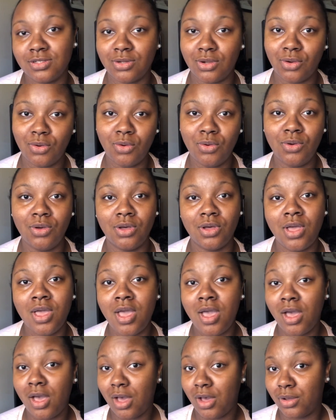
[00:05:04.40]
oil,
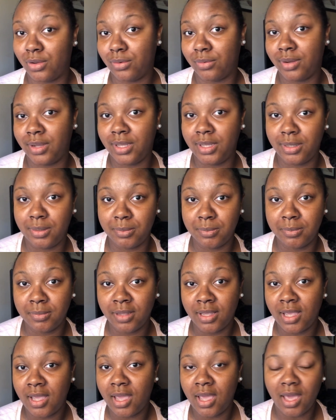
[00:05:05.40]
a cream,
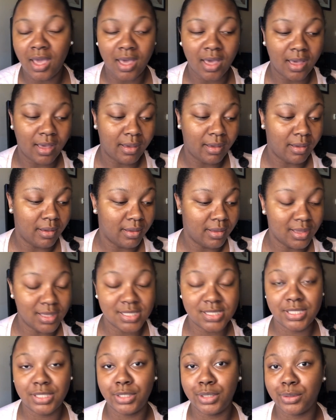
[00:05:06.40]
a
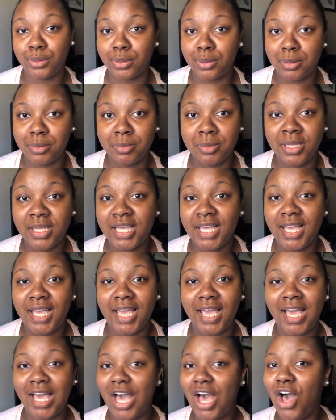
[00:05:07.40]
serum.
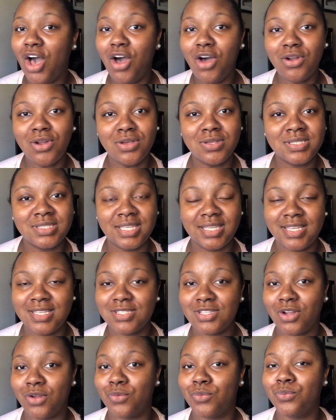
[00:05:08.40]
All those
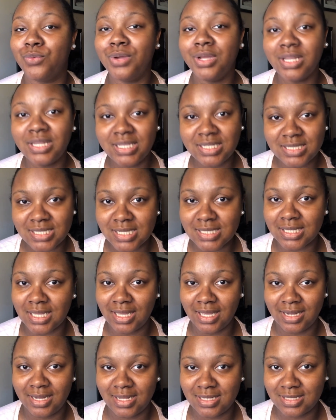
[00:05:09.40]
things are really just
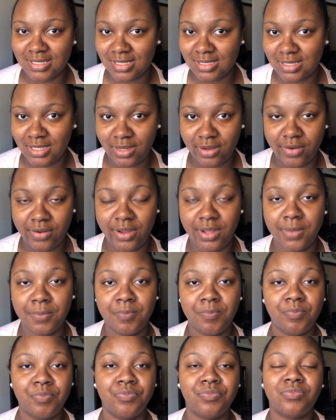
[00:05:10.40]
unnecessary.
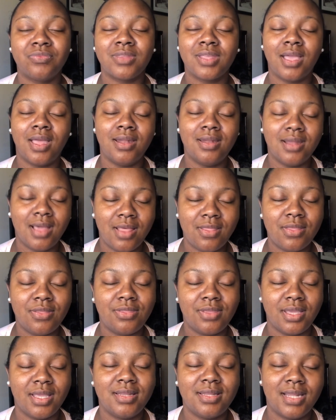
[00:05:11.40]
Another
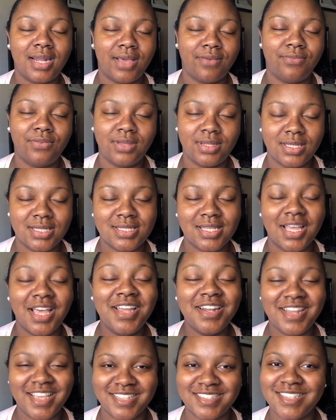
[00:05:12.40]
thing that I feel is
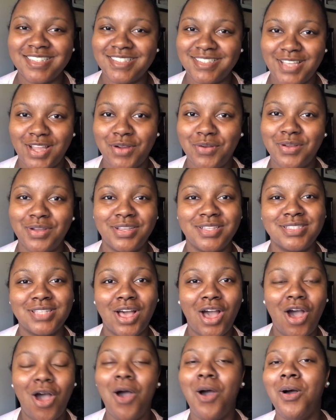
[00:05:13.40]
unnecessary is
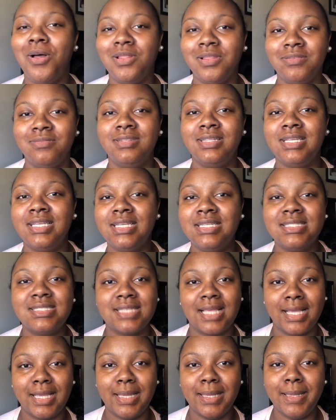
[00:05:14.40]
all of these
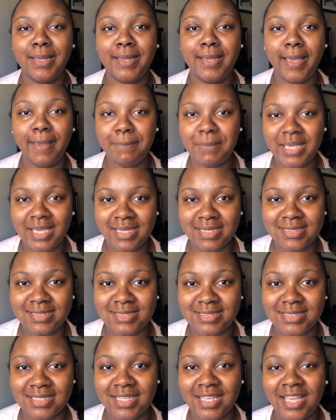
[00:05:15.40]

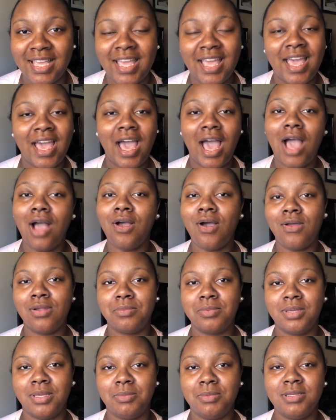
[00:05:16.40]
gimmicks. I call
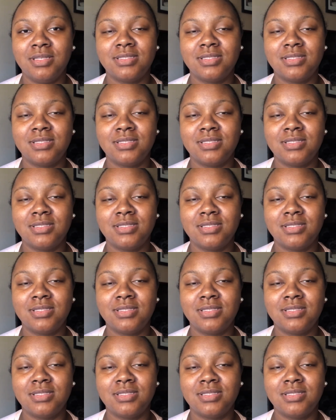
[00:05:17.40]
them gimmicks,